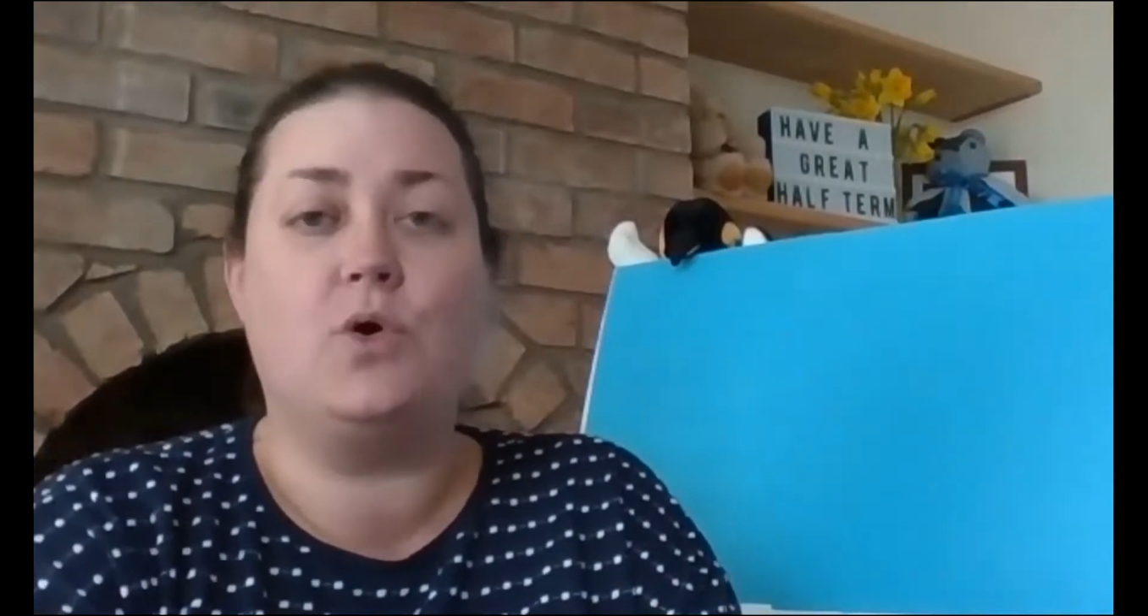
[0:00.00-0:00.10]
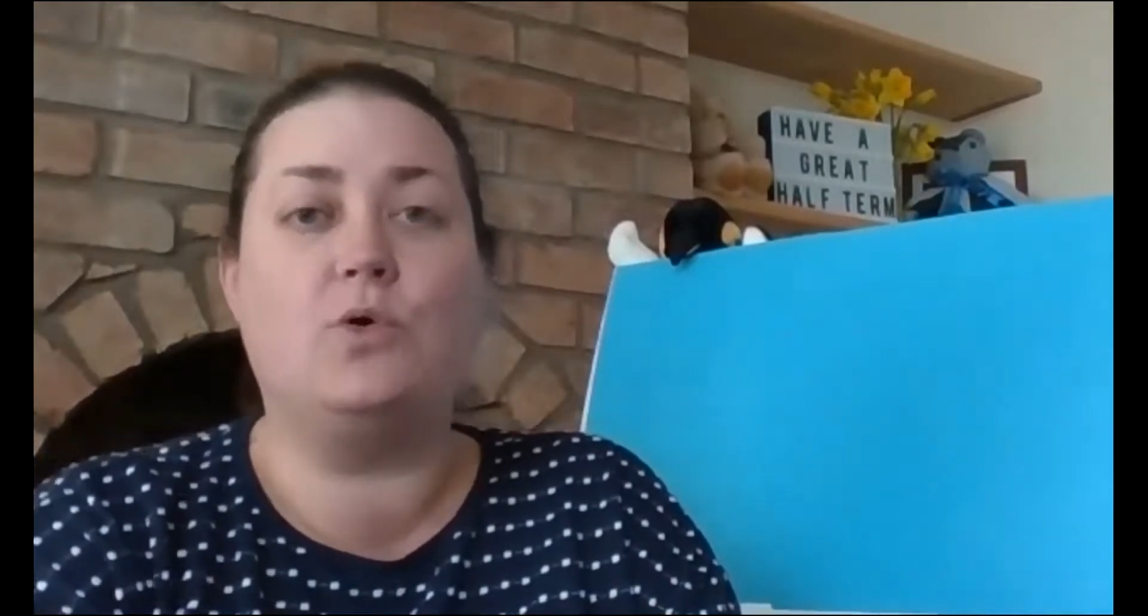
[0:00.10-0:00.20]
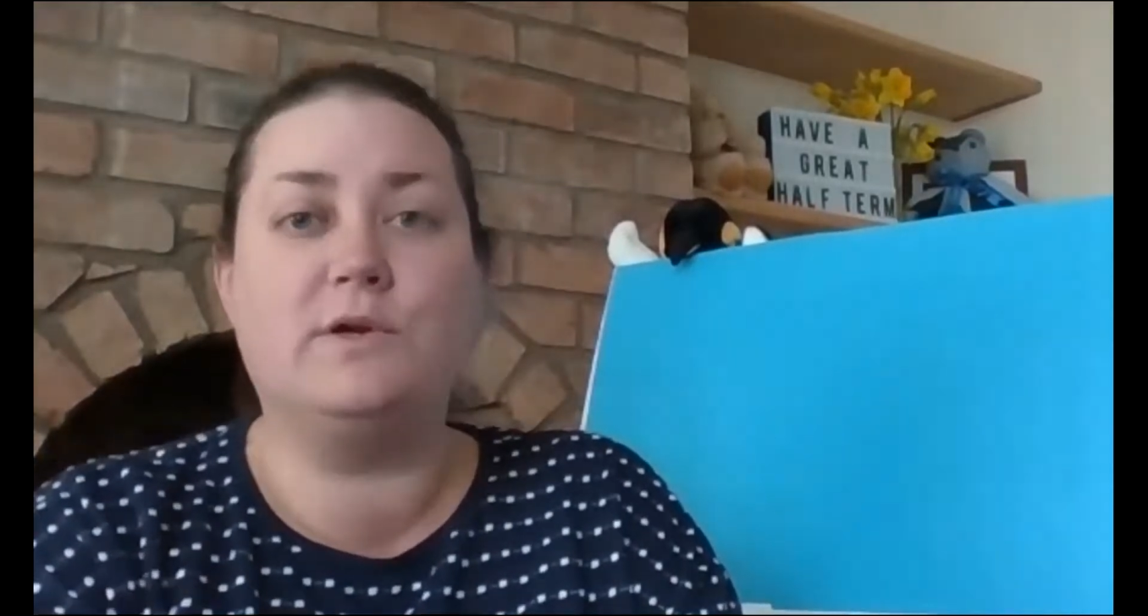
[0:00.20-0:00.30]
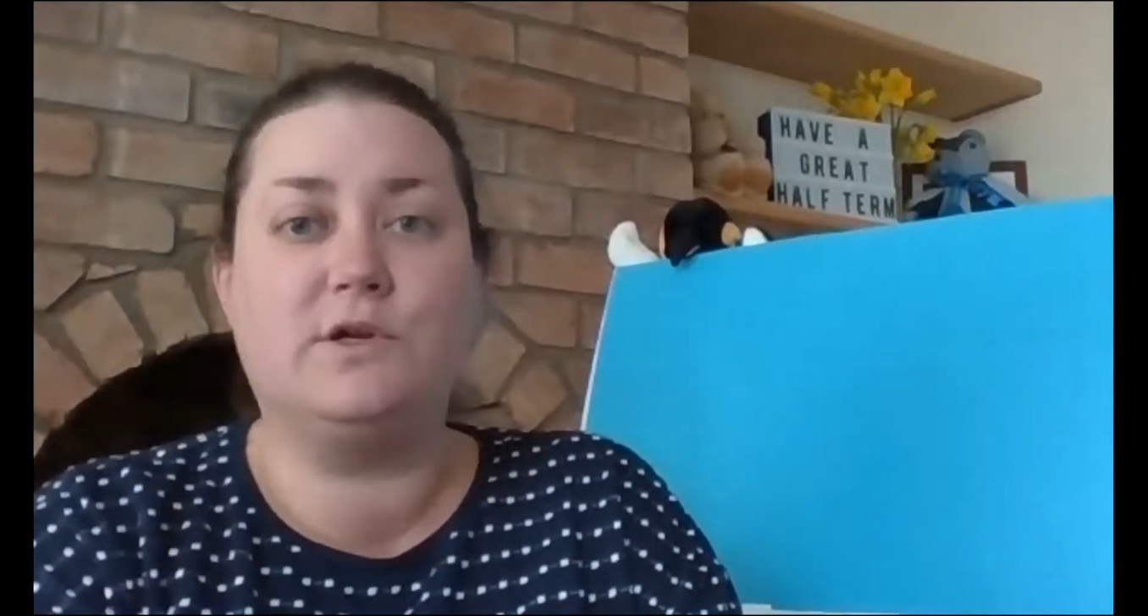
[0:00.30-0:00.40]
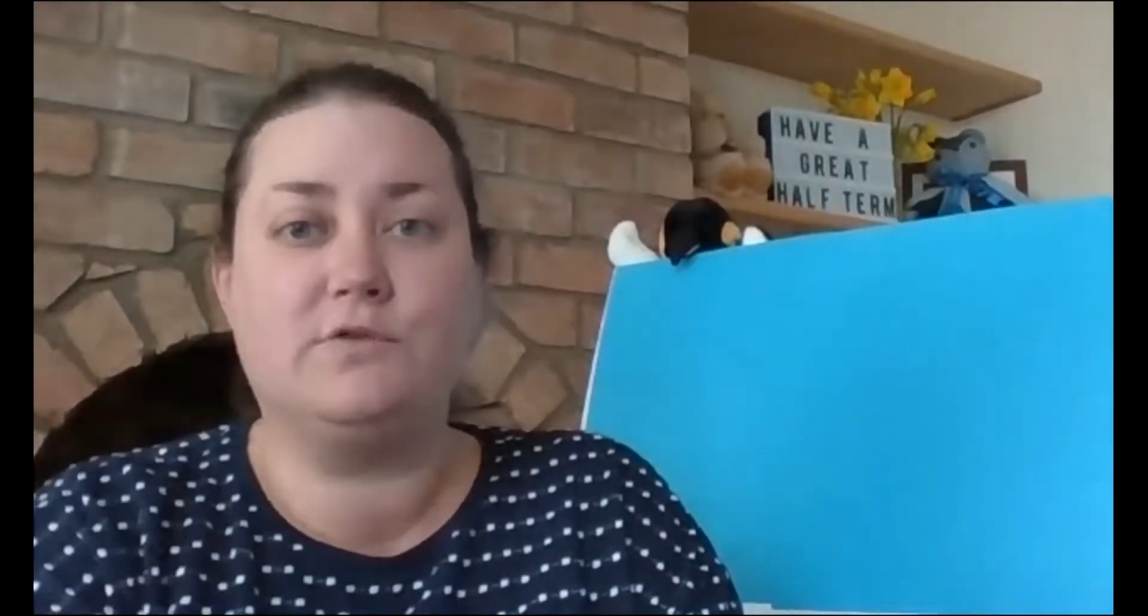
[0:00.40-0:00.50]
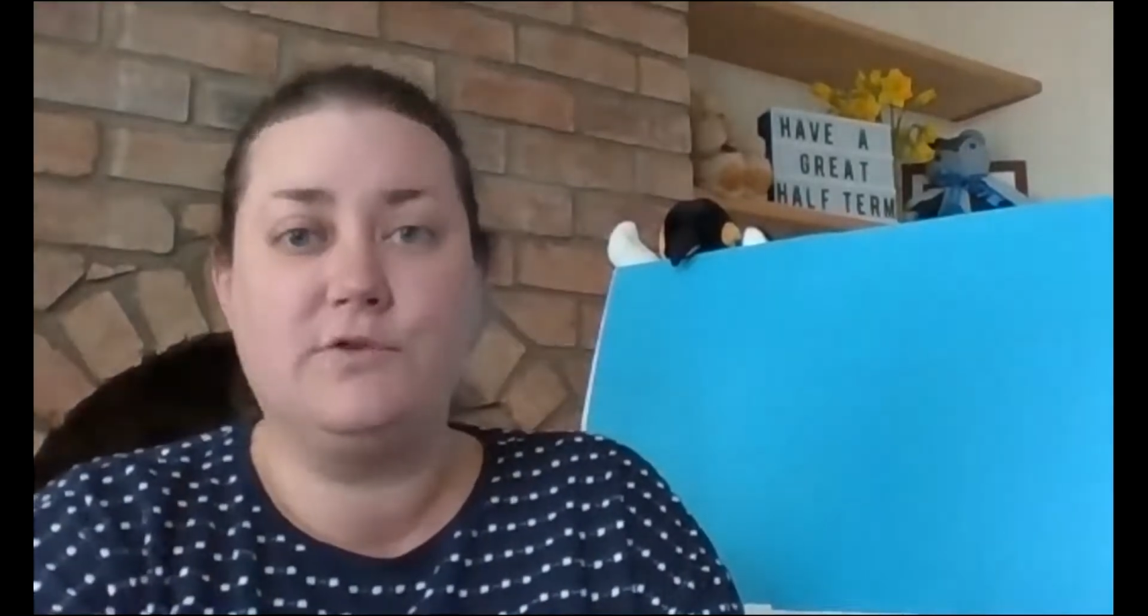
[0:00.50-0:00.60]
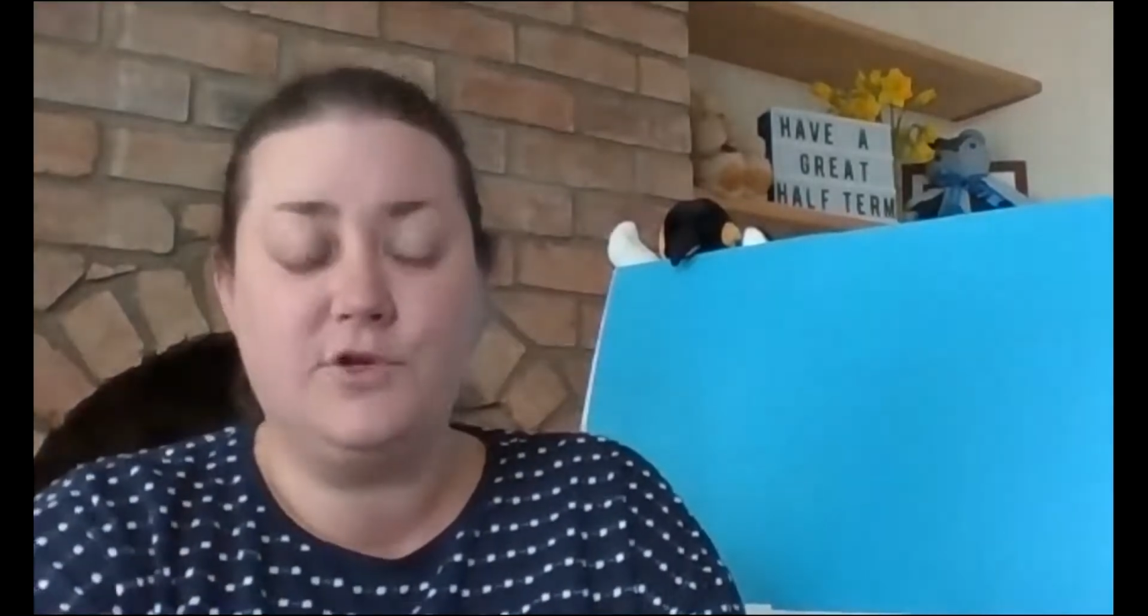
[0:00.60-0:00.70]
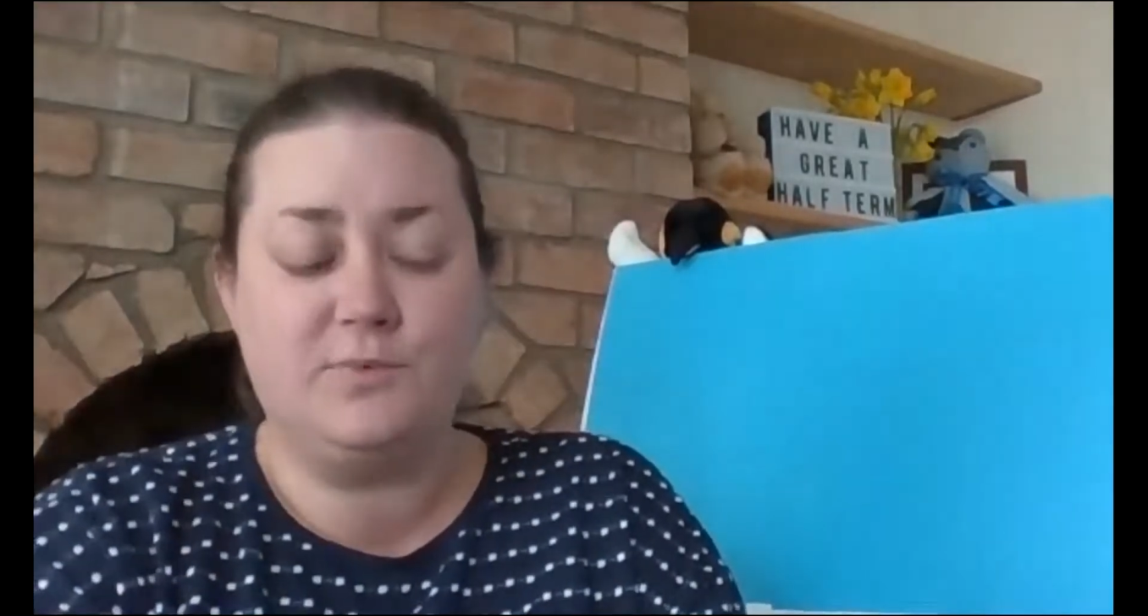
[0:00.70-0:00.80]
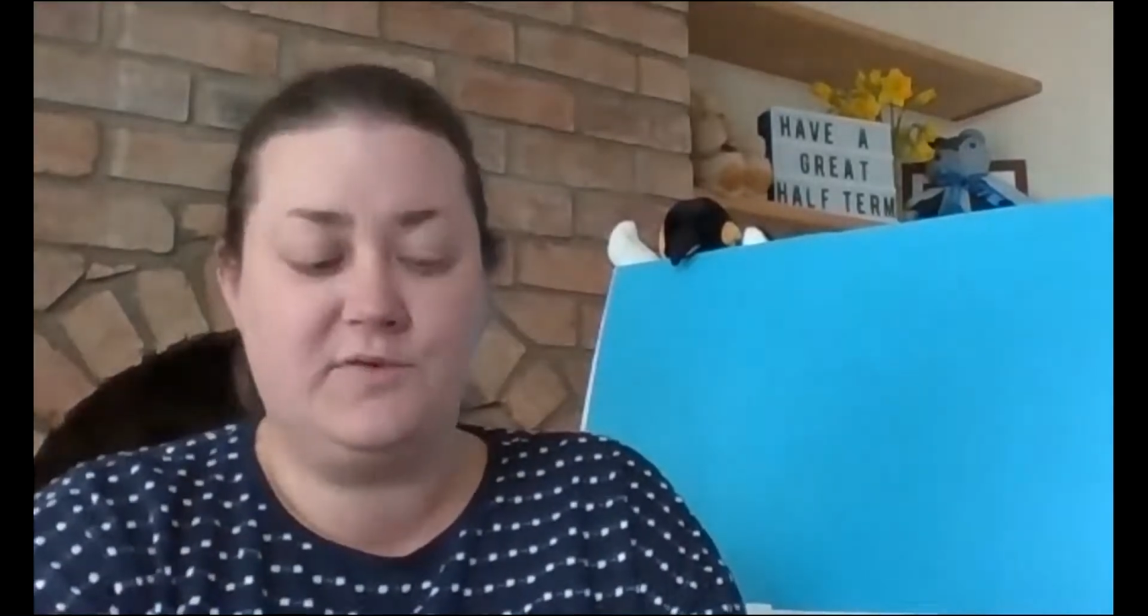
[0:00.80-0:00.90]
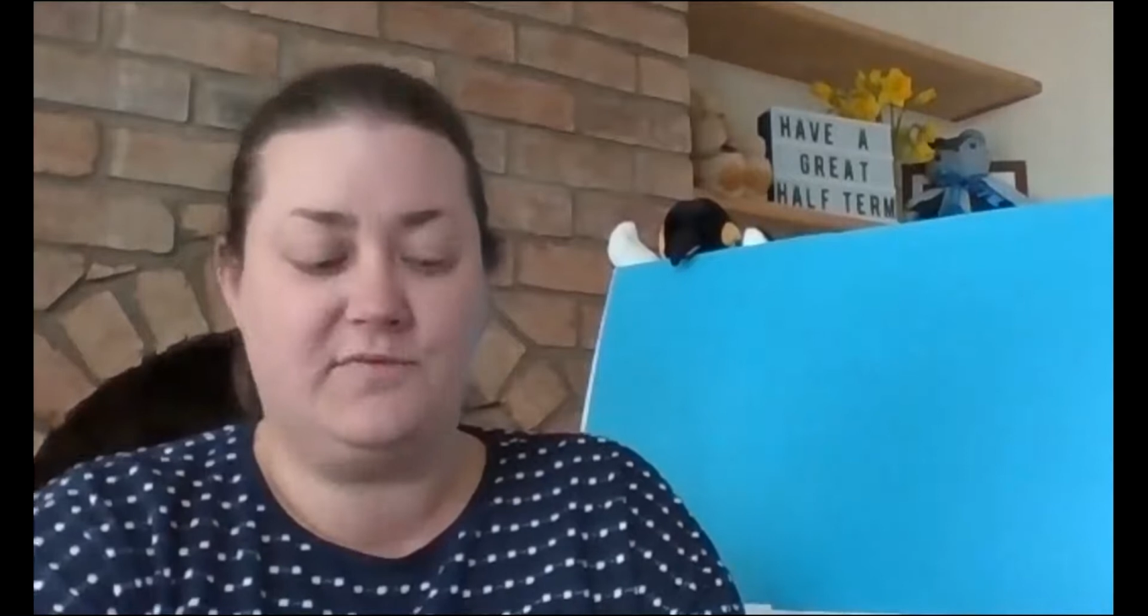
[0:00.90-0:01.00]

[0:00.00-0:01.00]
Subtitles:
or a group